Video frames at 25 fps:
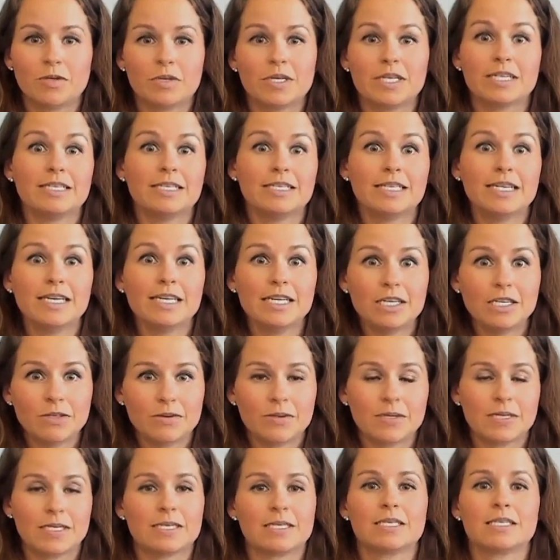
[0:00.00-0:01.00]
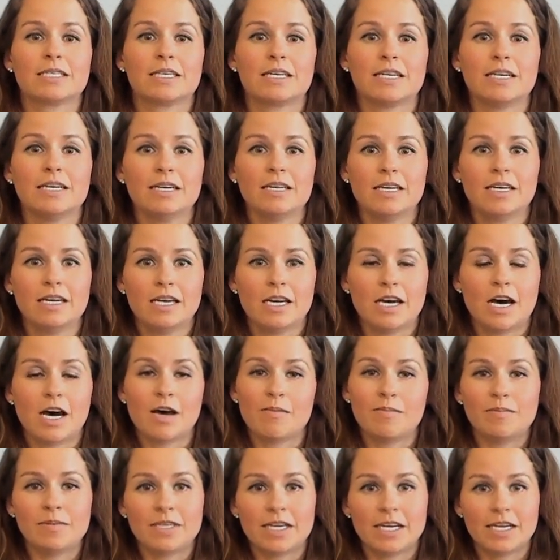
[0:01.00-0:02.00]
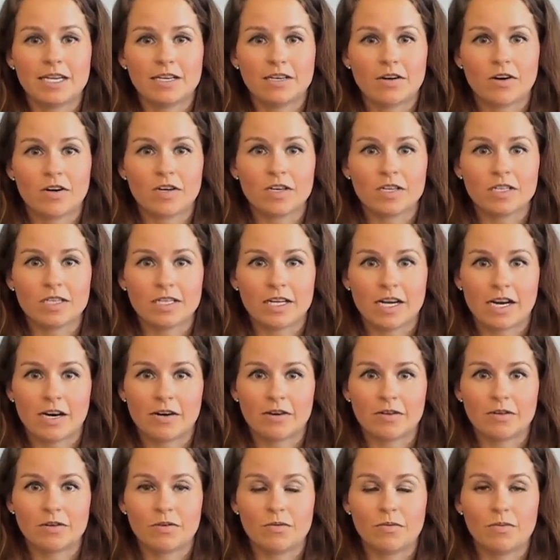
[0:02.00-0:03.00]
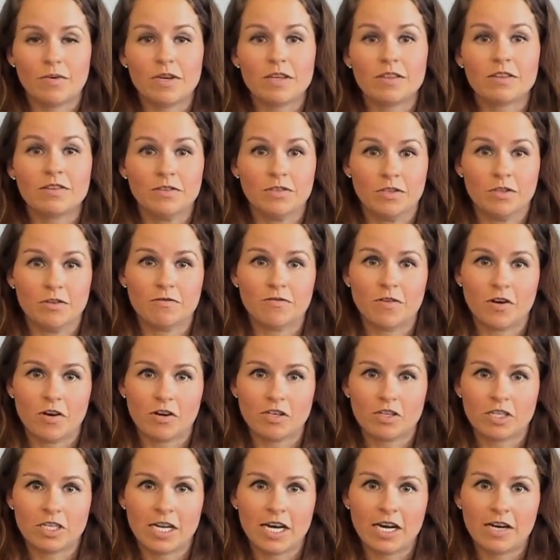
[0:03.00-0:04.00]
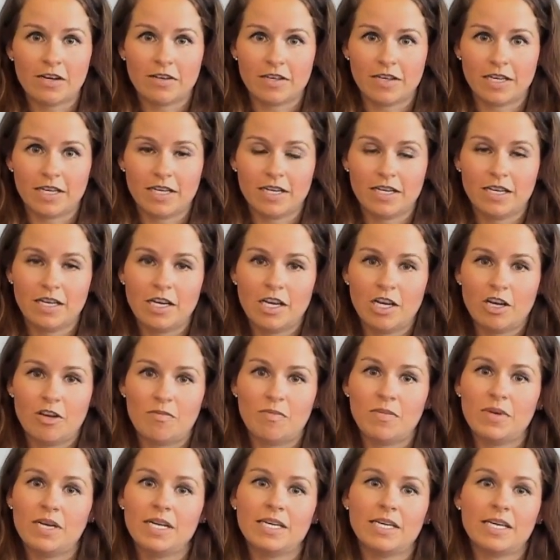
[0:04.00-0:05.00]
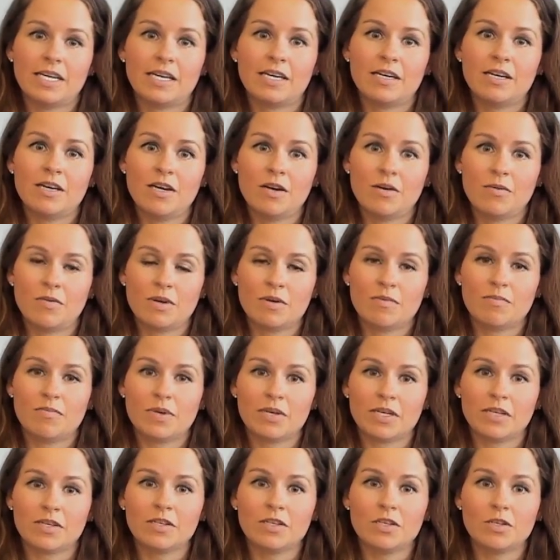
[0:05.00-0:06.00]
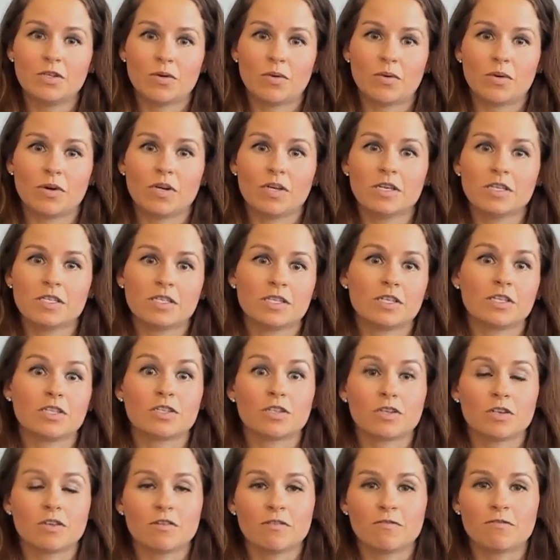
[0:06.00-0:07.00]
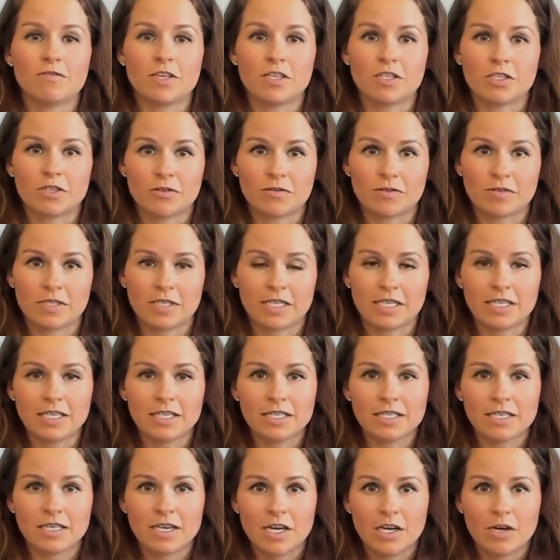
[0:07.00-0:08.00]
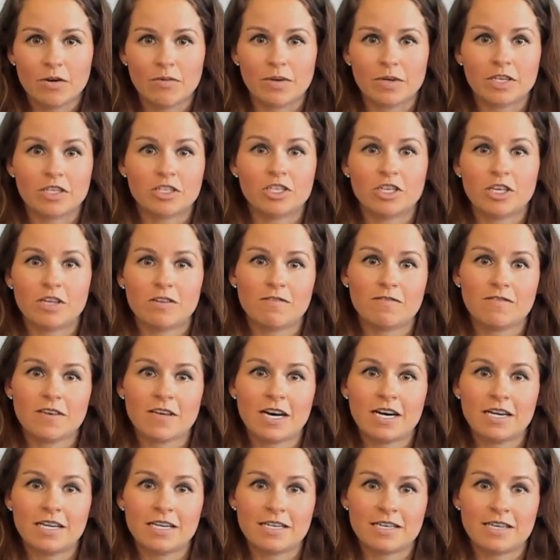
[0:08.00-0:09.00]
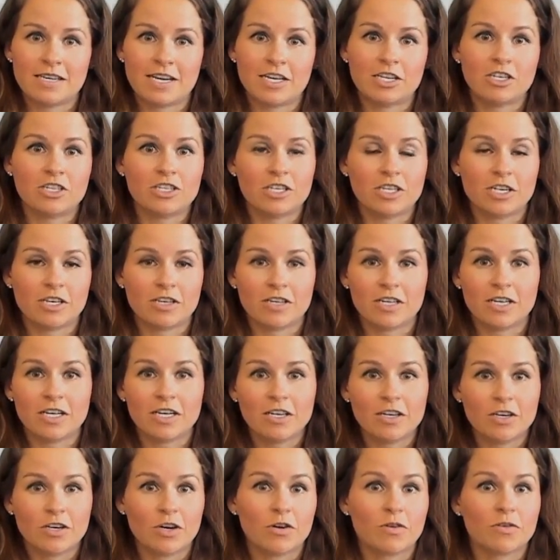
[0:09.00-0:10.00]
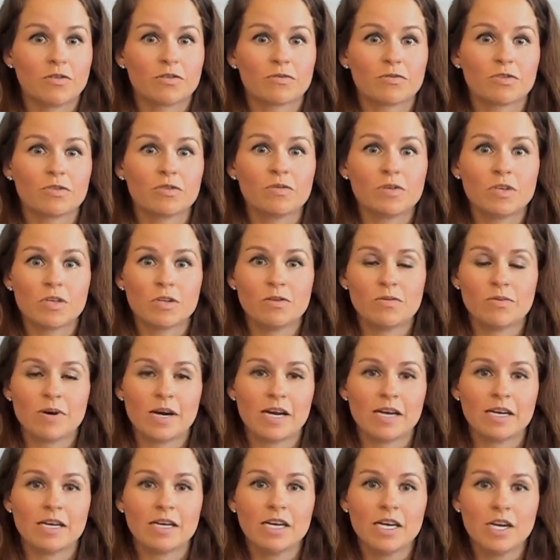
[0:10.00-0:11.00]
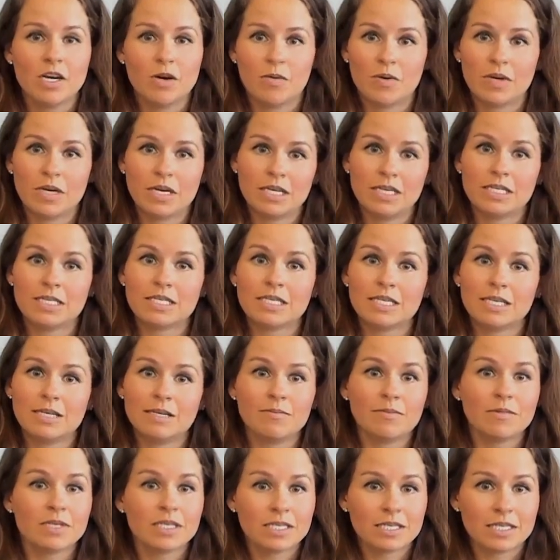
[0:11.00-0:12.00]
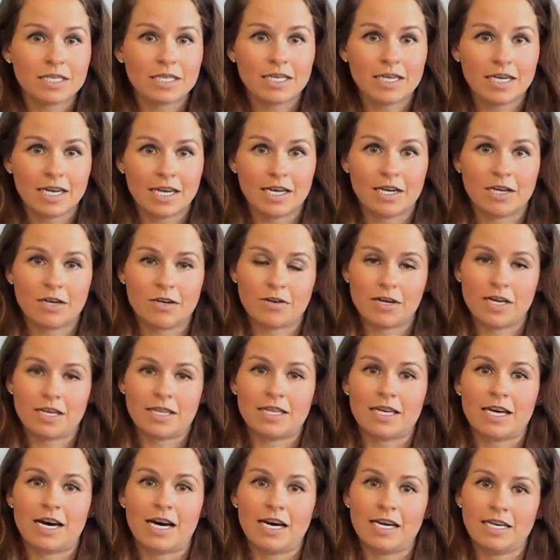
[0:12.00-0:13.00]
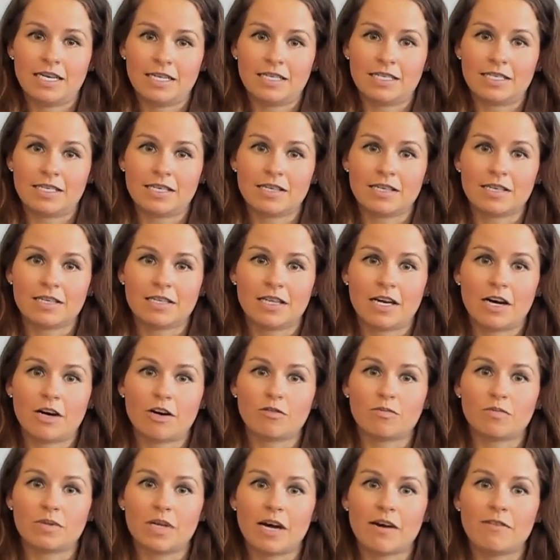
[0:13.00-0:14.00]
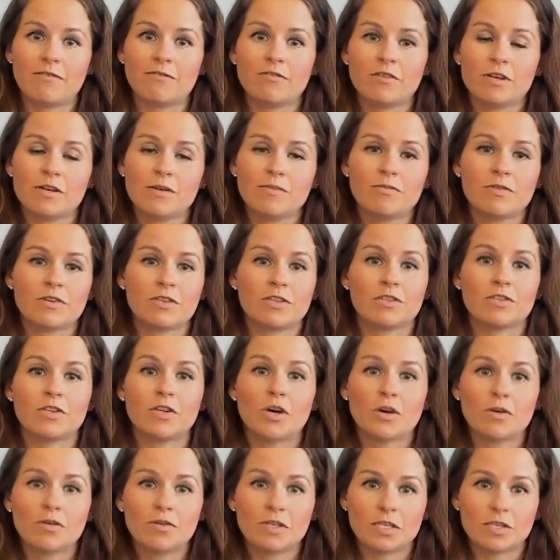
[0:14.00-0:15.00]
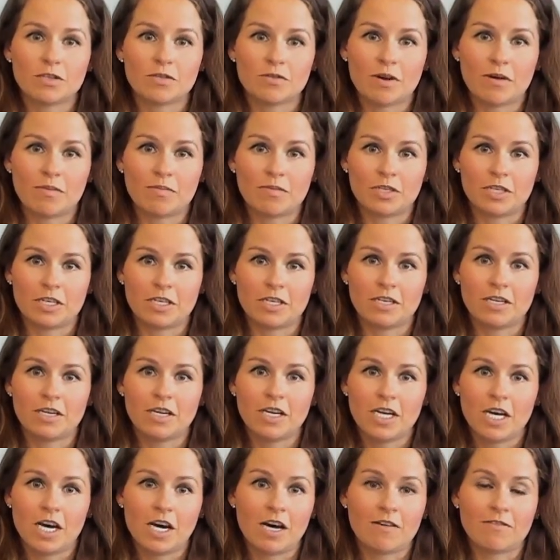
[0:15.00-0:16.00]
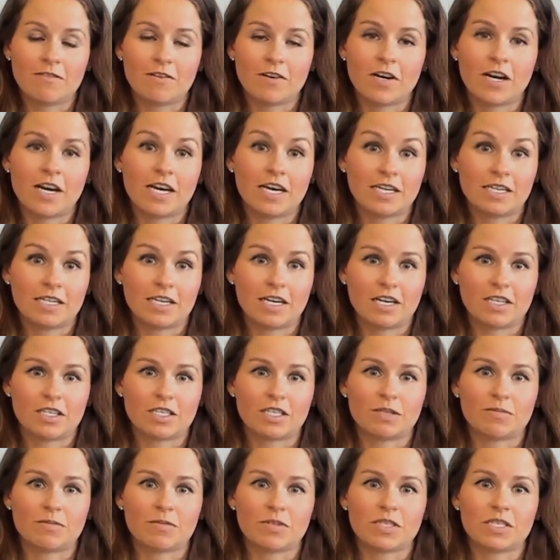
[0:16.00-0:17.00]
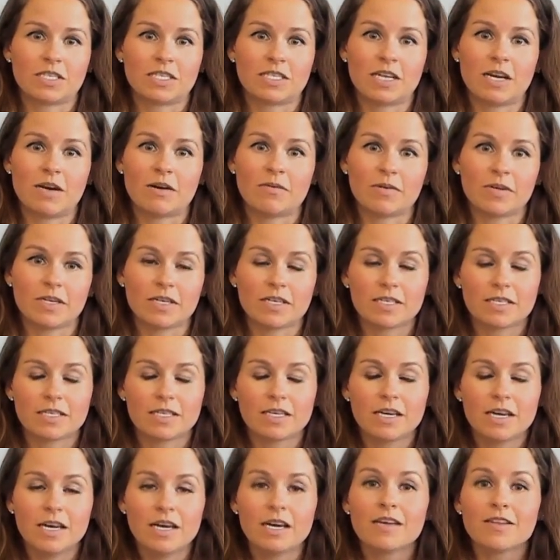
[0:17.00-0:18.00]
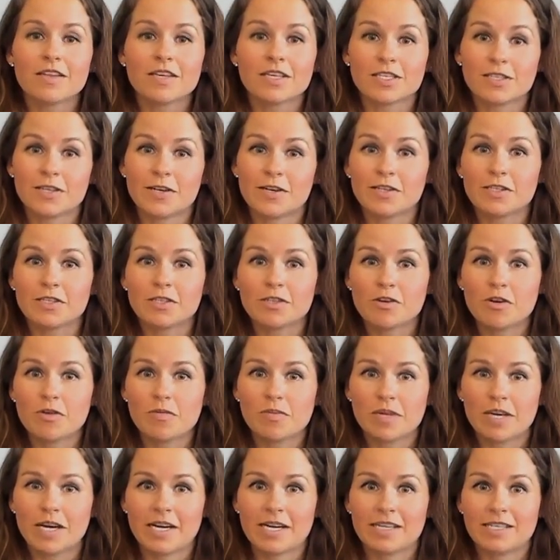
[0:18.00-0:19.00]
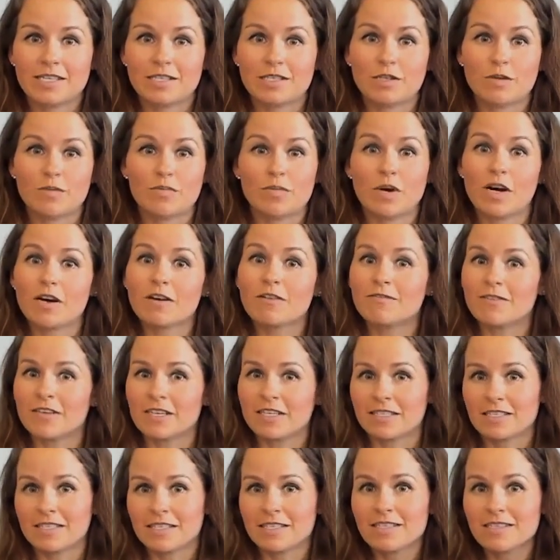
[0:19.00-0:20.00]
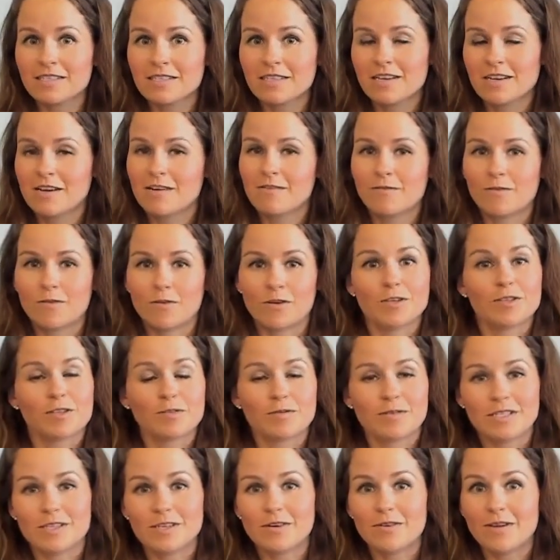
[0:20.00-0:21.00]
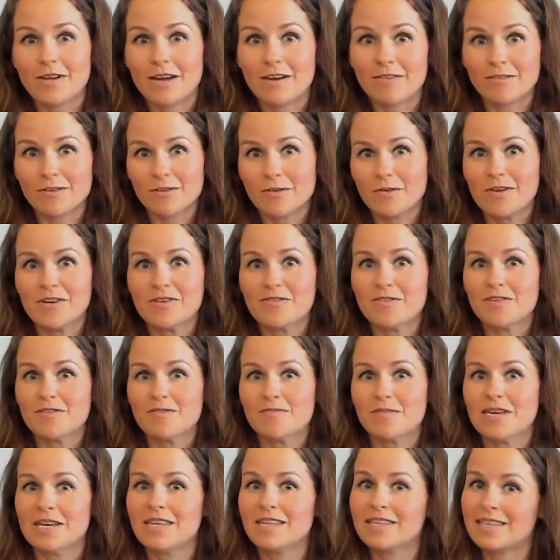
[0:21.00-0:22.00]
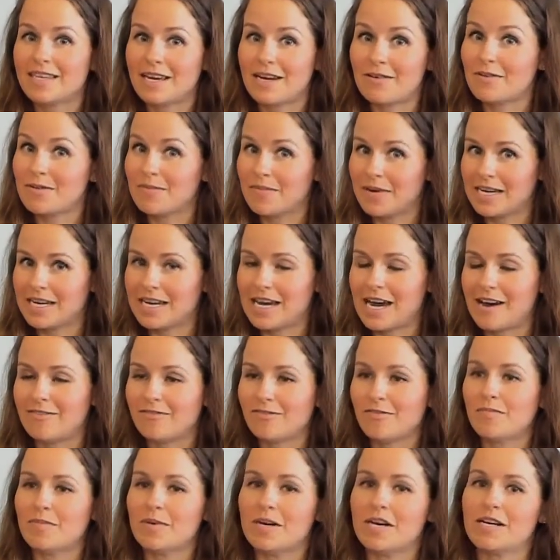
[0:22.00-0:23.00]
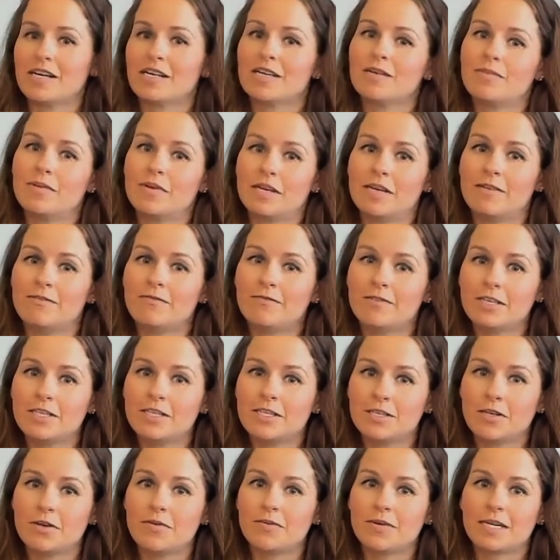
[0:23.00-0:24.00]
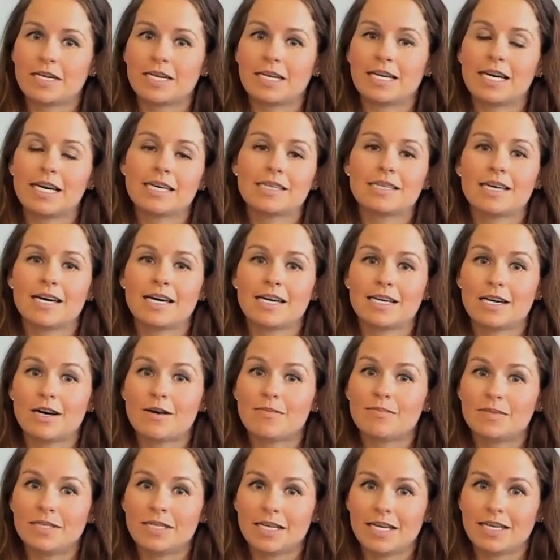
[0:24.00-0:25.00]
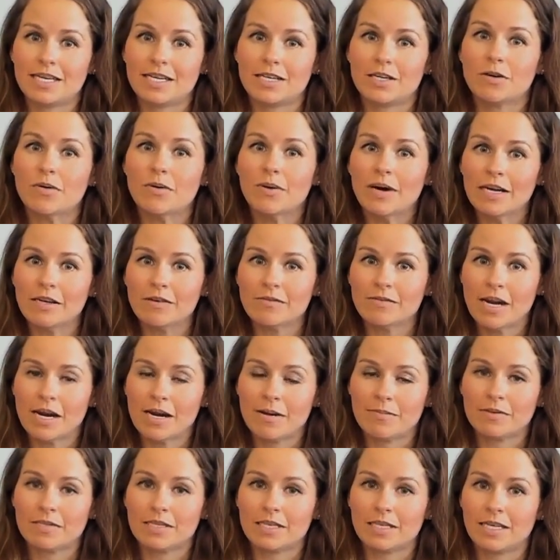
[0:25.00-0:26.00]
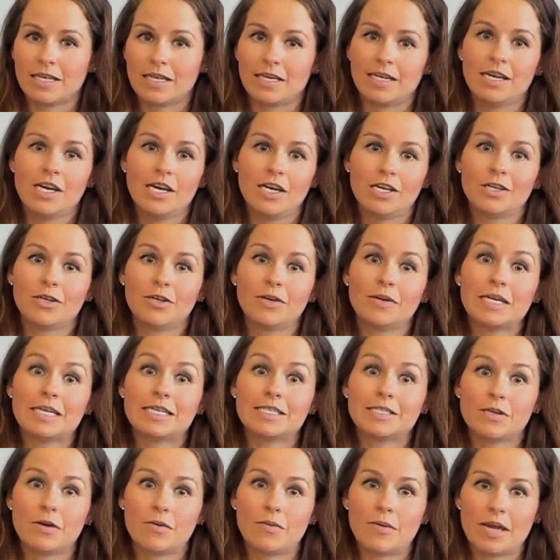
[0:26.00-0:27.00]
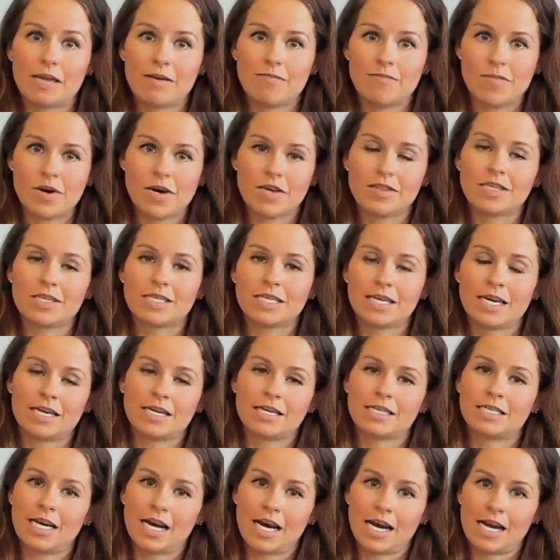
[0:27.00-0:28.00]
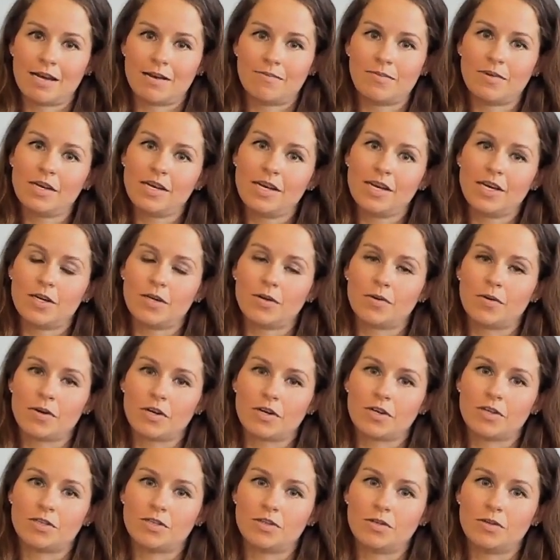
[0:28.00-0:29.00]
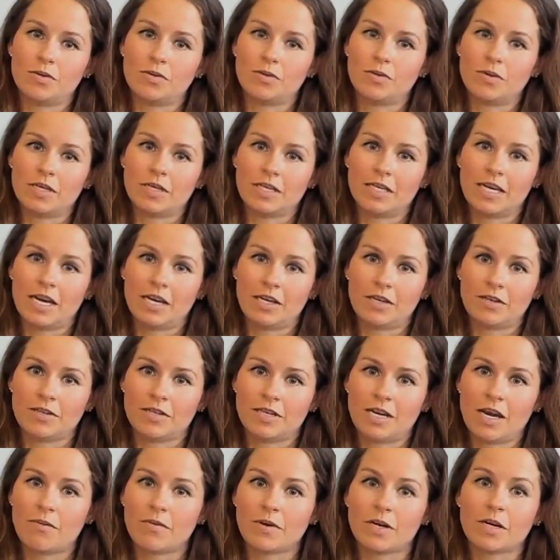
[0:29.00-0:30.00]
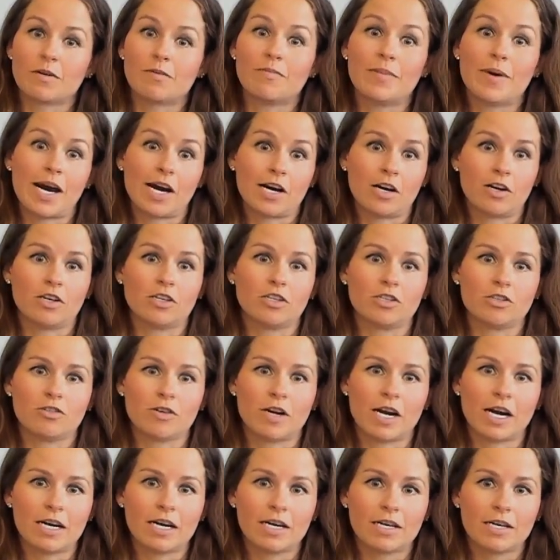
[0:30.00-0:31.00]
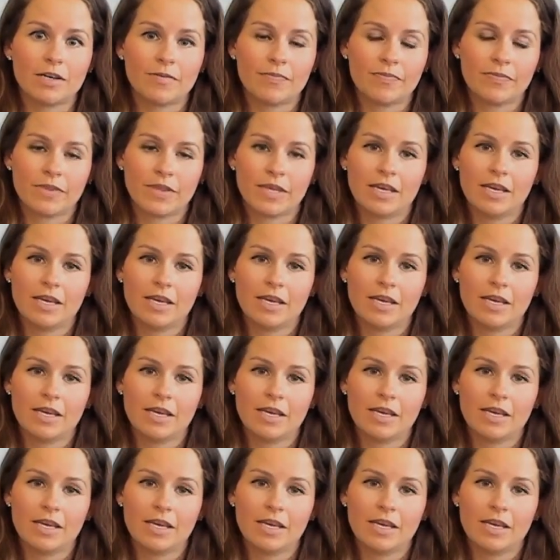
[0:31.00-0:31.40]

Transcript: continuously update our cloud with new functionality. Meaning we build towards a certain feature release, we achieve that in engineering, go through QA, we can seamlessly integrate that into the cloud platform with no disruption of our end customers' networks. This also applies to bug fixes. Of course, we don't ever want to admit that we might have a bug, but if we do, we can get that updated quite rapidly. You don't need to wait months at a time in order to get your network back on track.